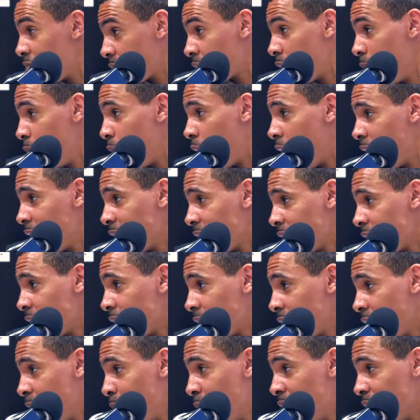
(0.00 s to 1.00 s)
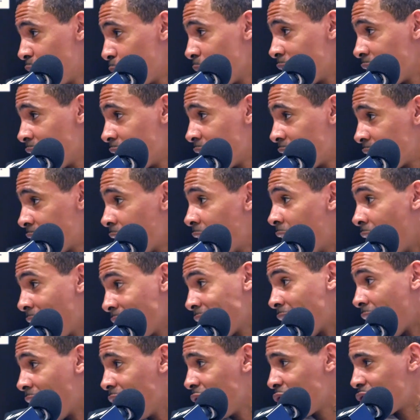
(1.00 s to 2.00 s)
Kumbala's him and Swiss's estate and
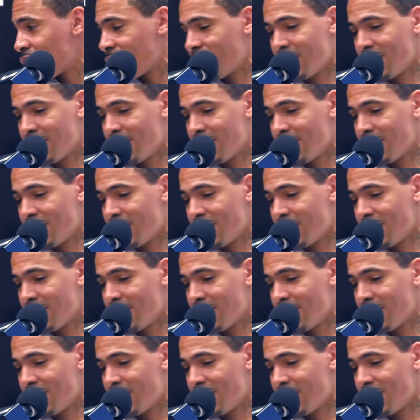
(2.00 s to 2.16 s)
Keish.